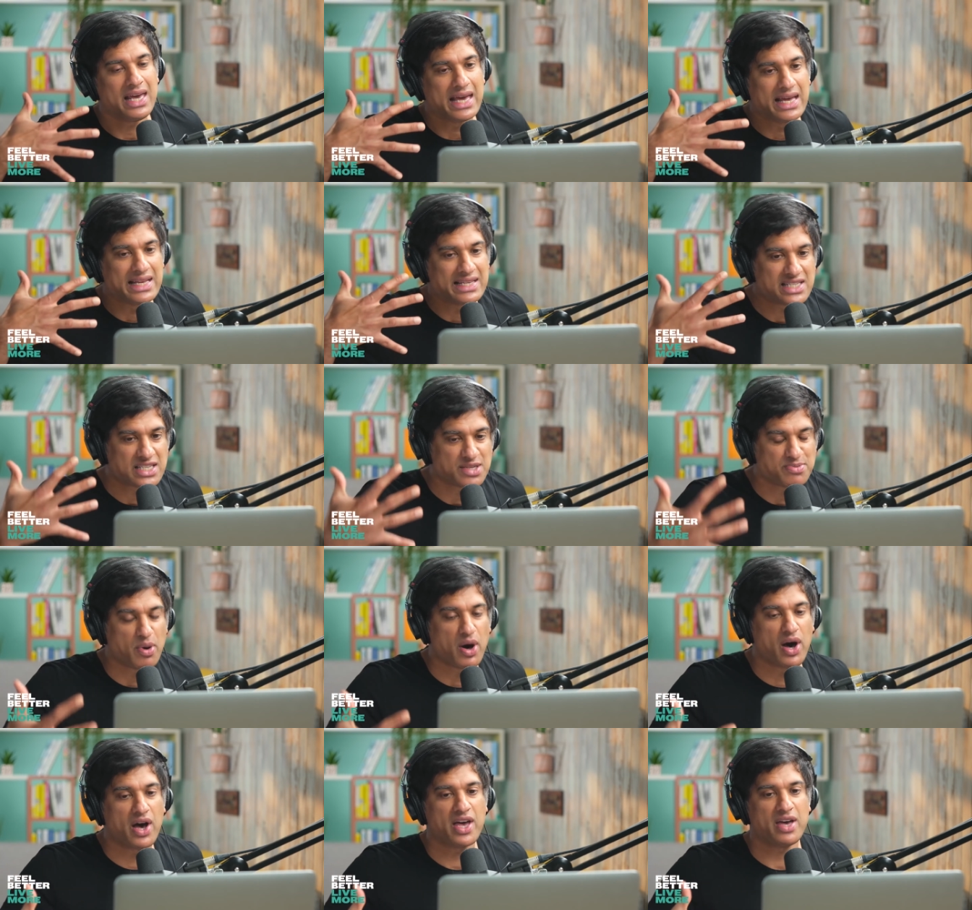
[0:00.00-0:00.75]

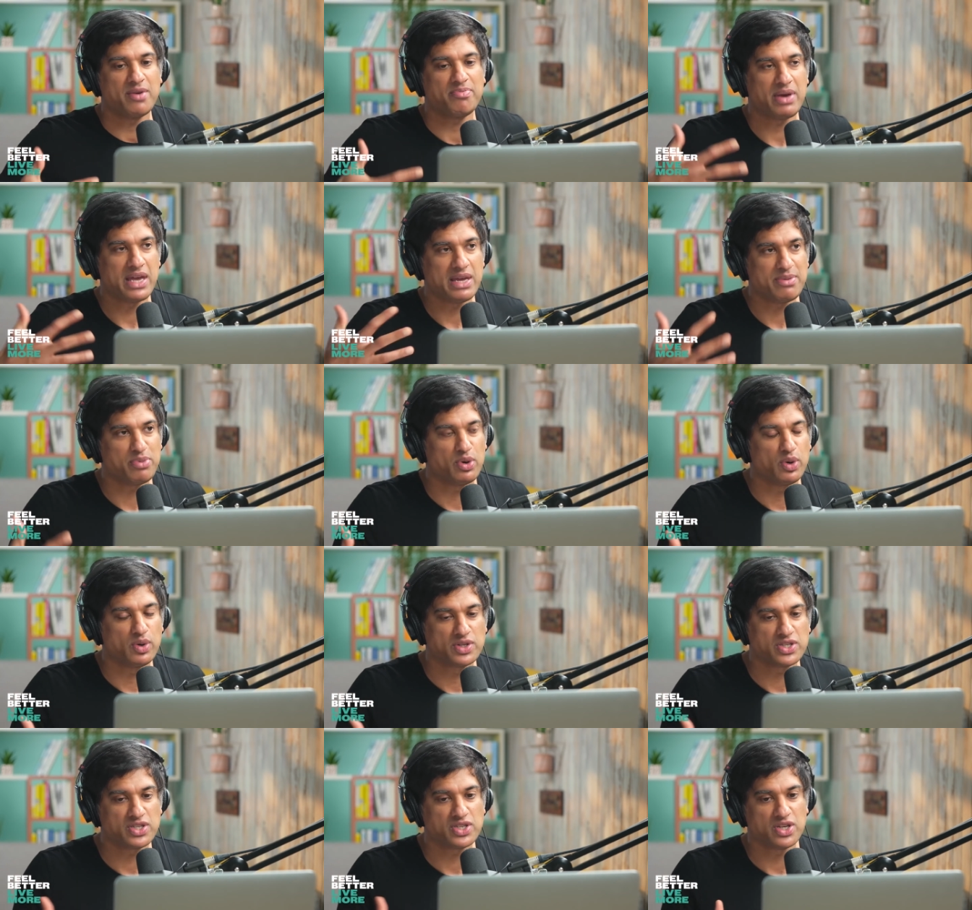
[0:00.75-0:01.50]
inspire
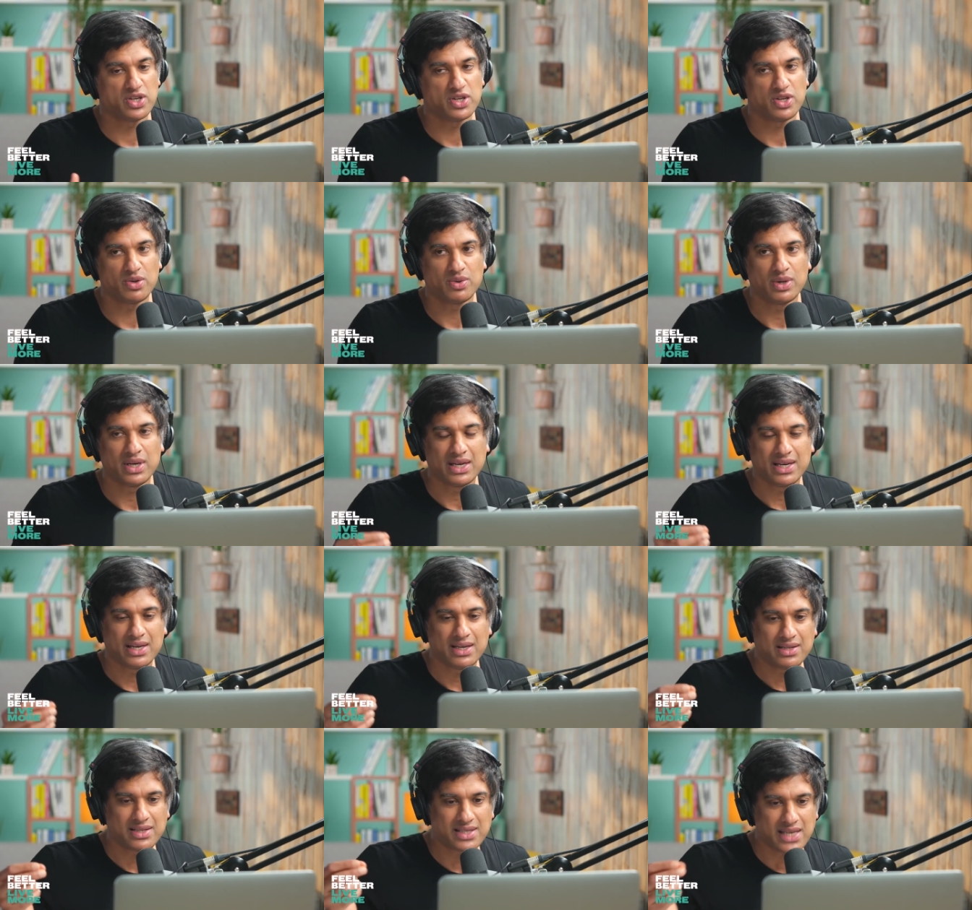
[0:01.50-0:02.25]
people to
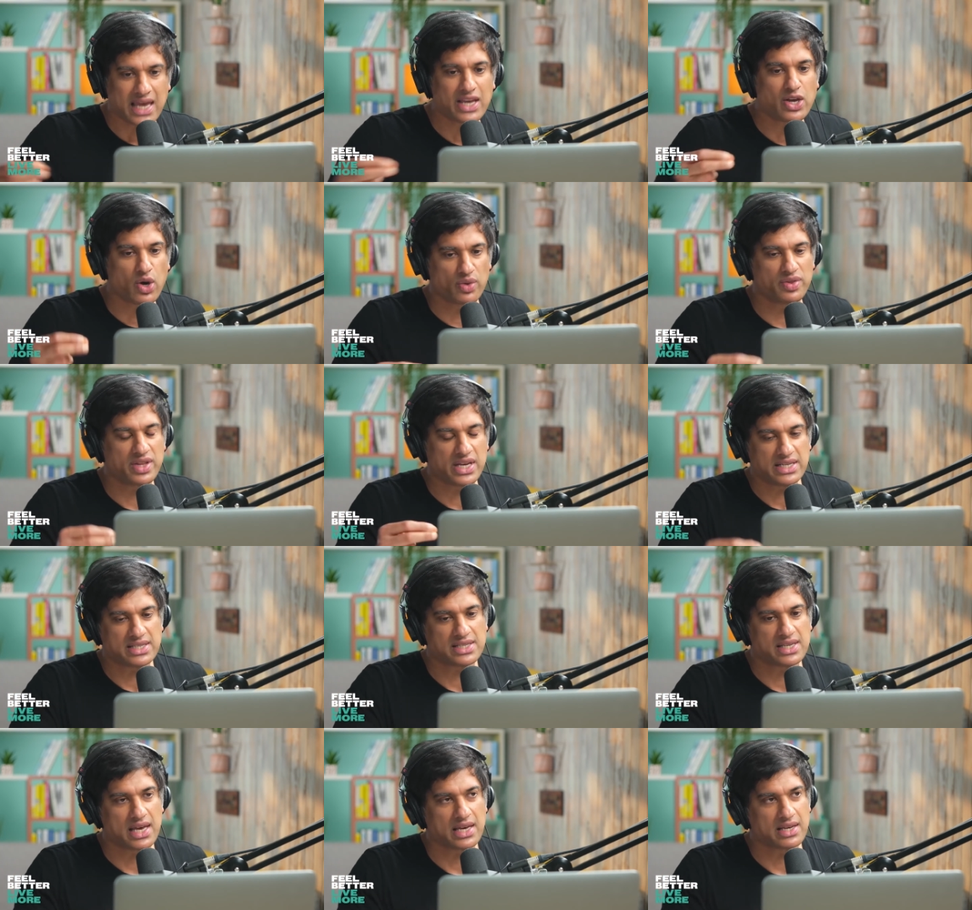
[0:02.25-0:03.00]
take on
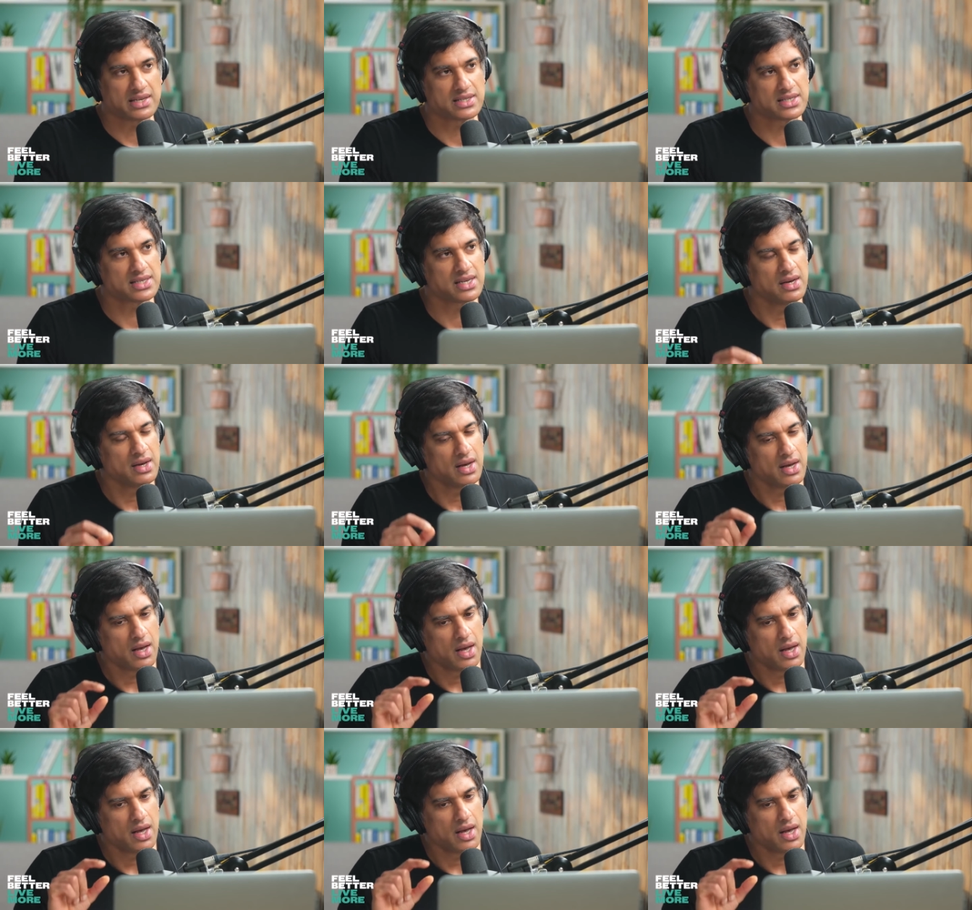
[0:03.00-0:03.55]
these things.